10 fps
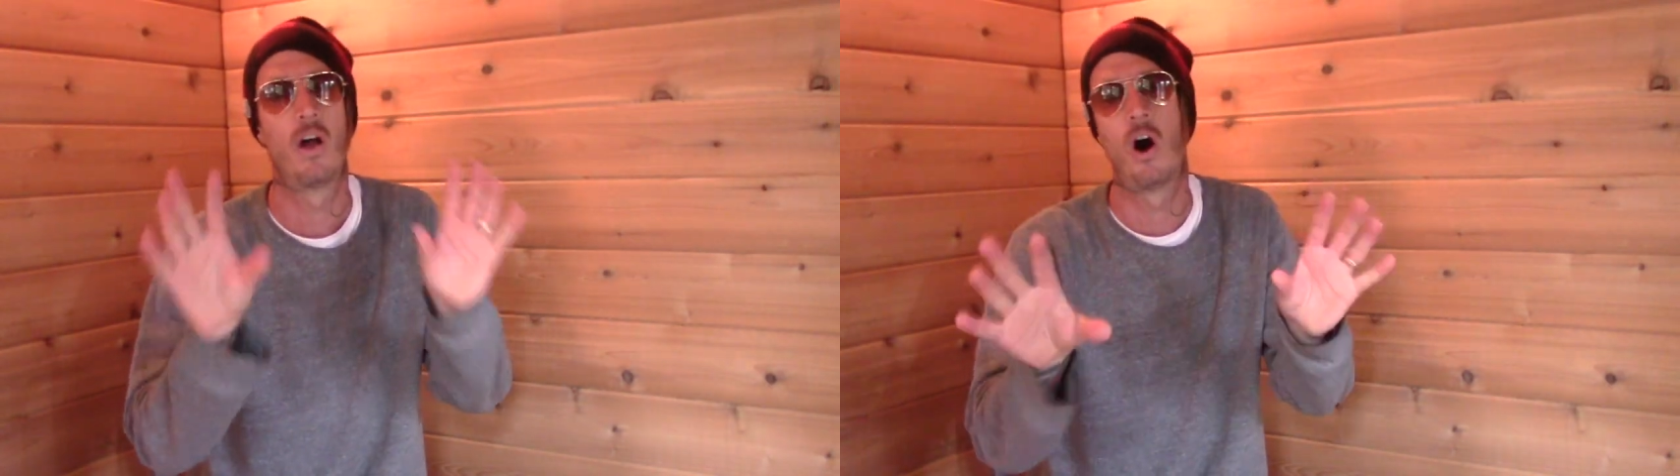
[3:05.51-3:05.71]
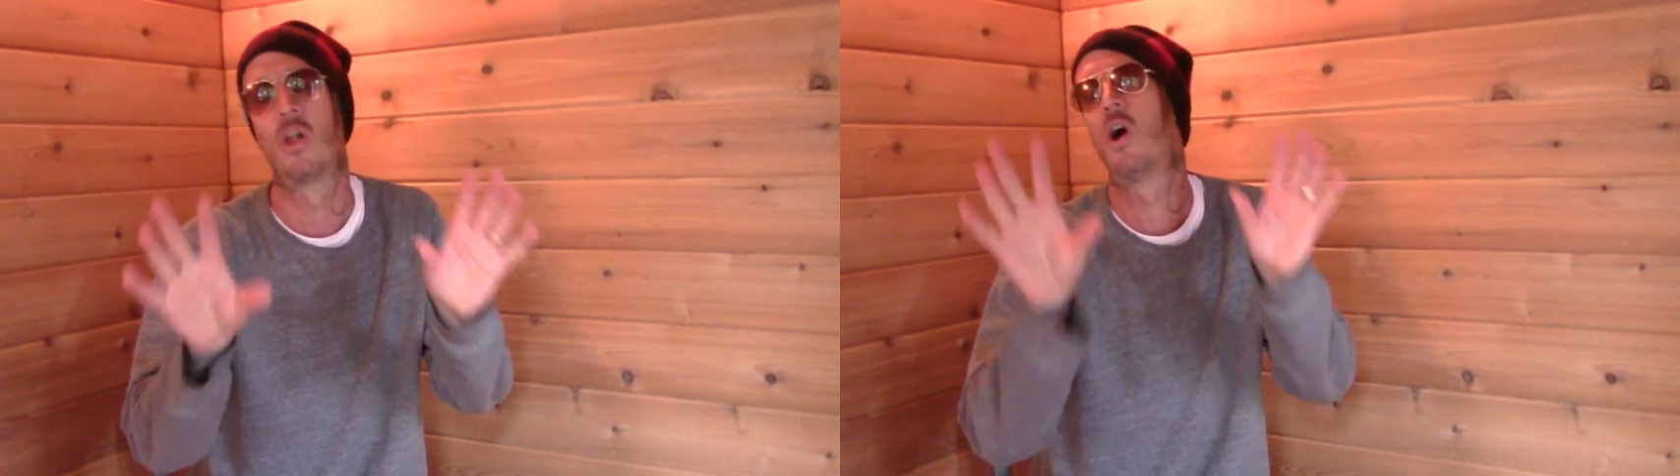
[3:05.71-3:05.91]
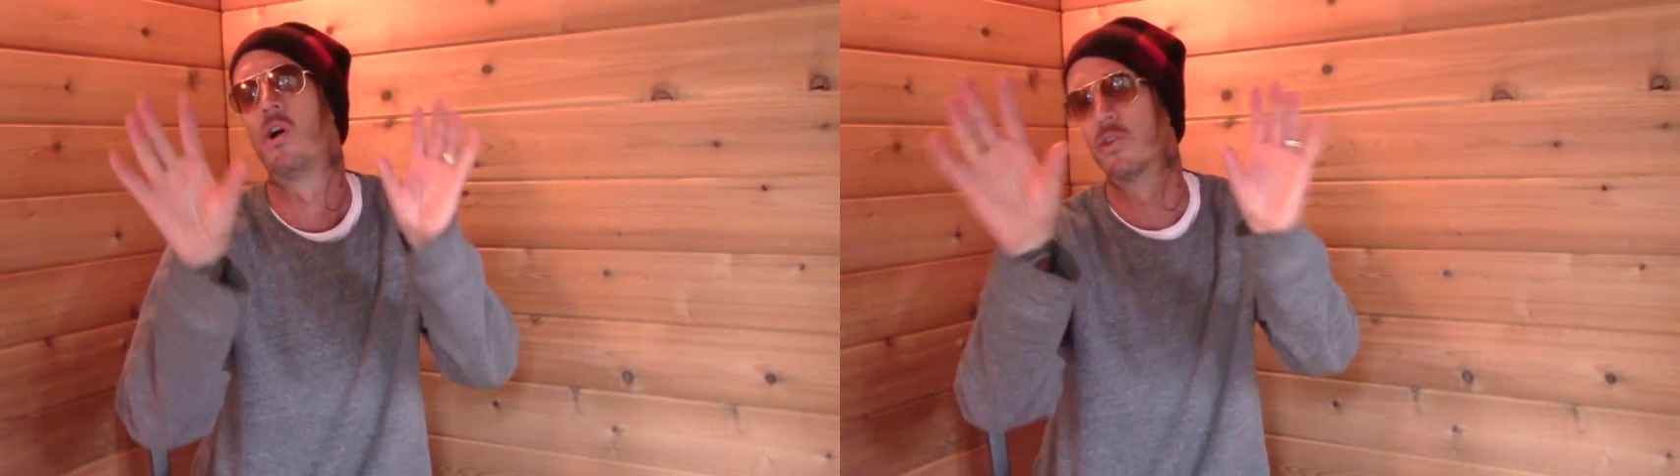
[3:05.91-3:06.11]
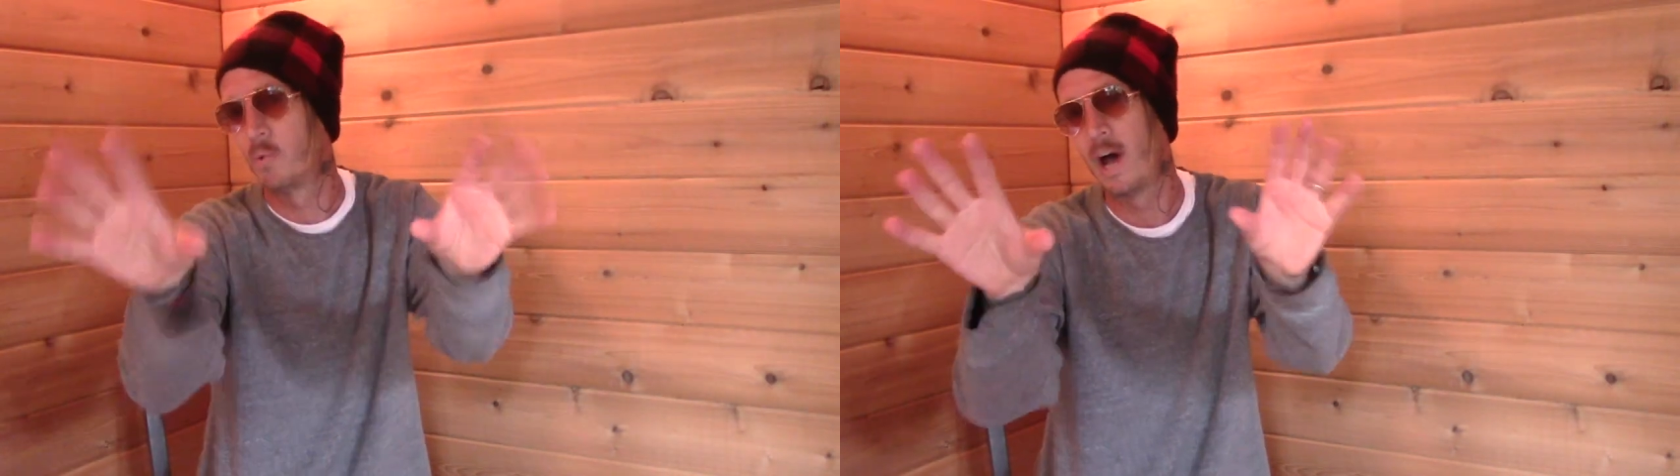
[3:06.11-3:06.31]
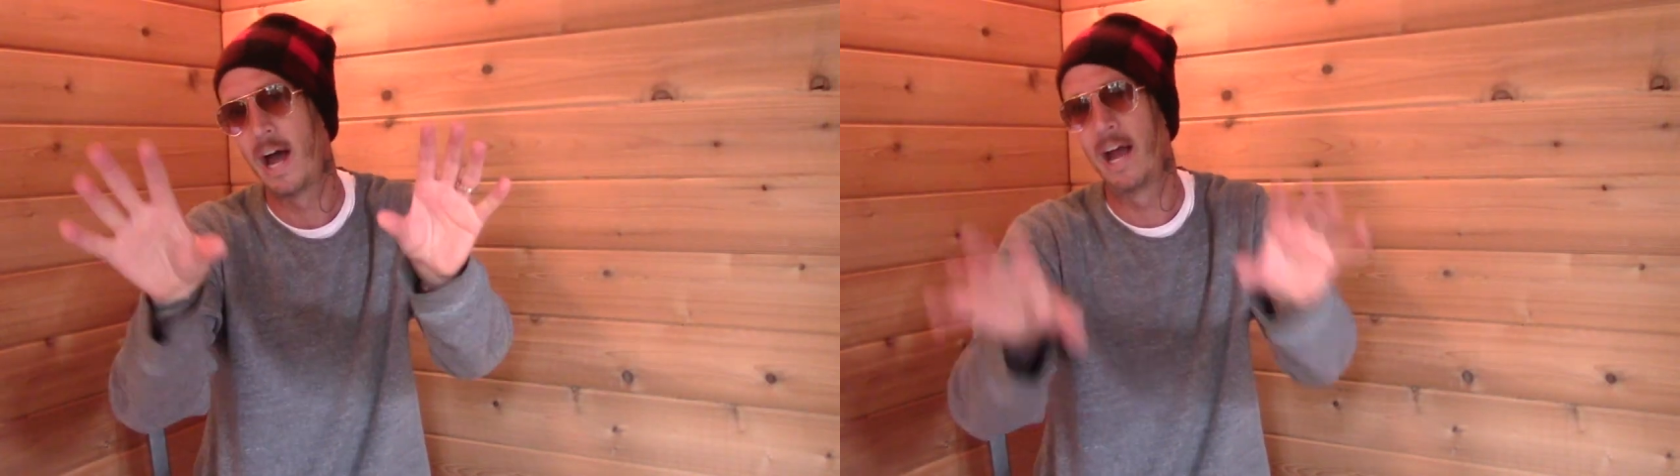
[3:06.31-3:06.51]
along the
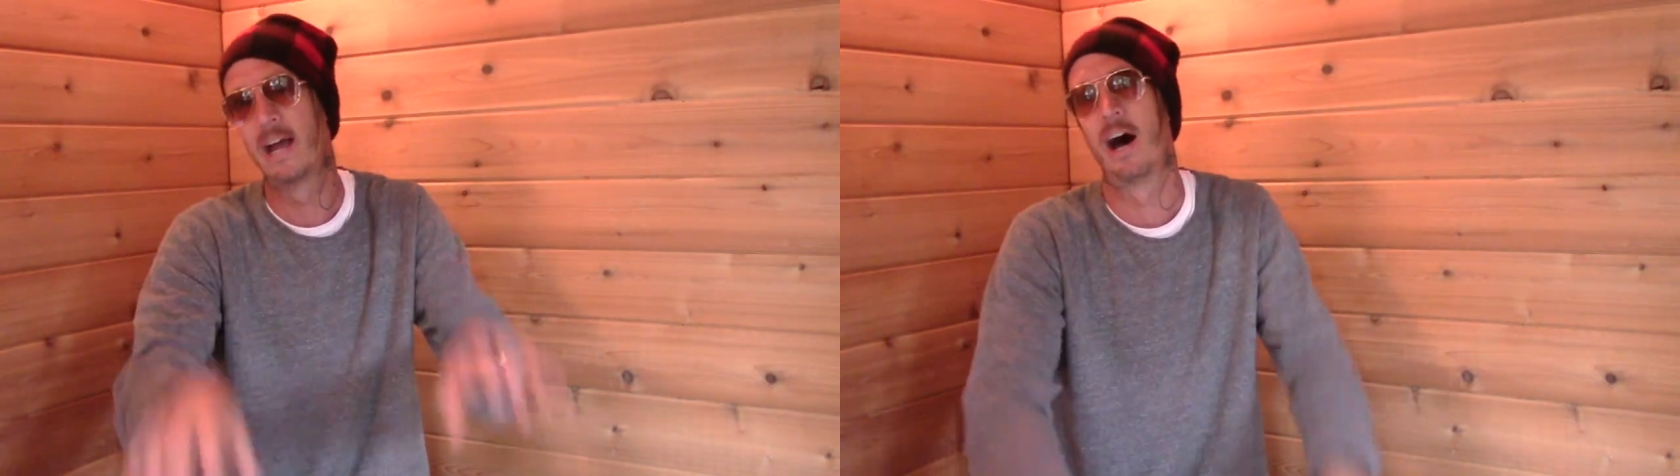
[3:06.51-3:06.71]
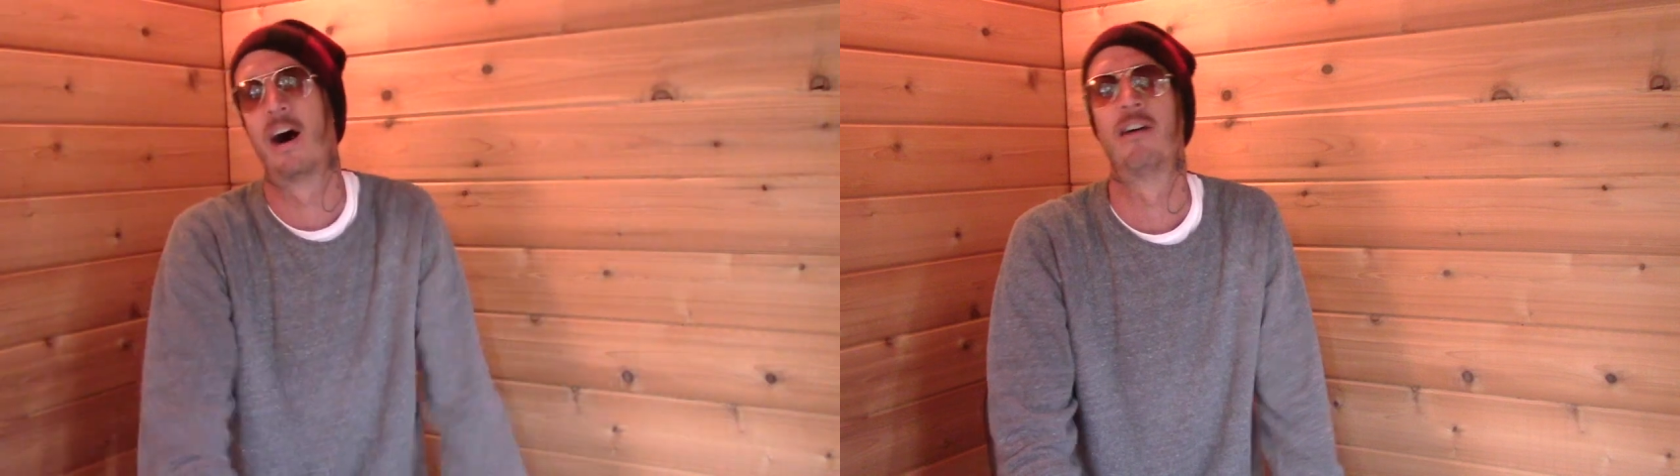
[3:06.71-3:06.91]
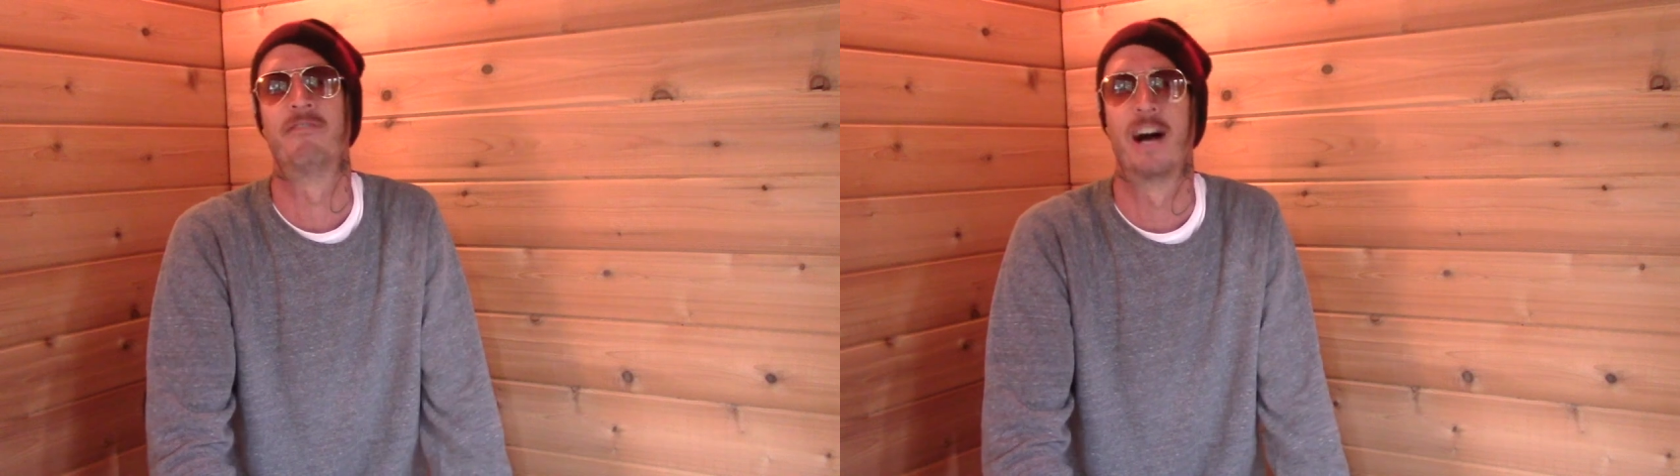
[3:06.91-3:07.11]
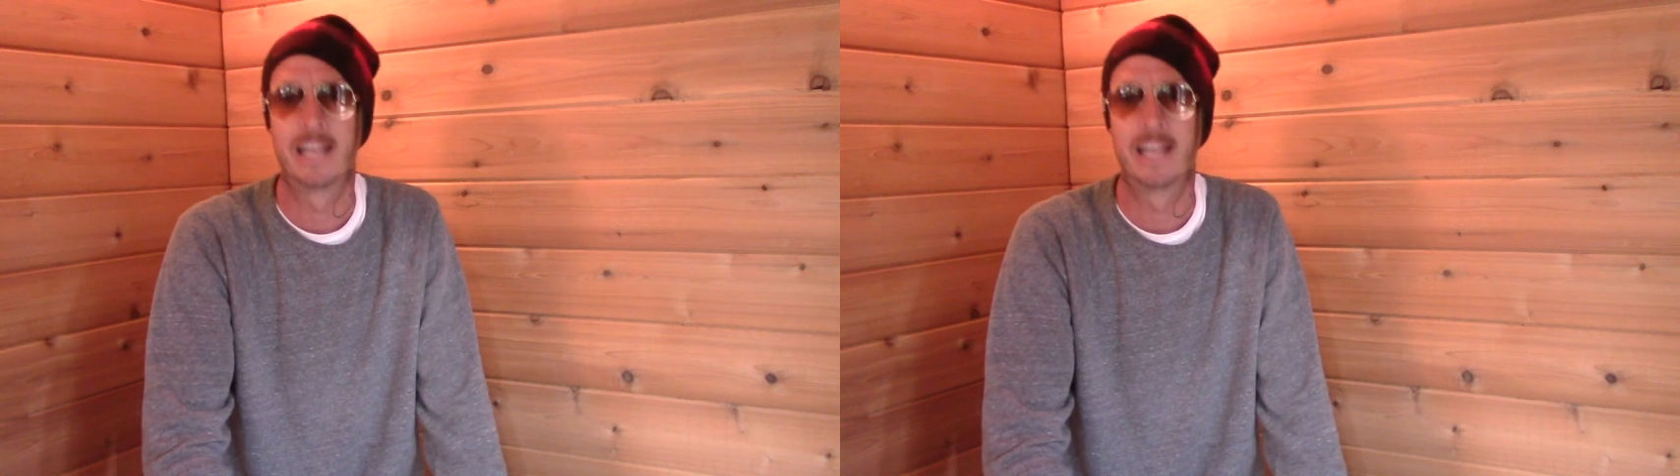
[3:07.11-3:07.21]
way of,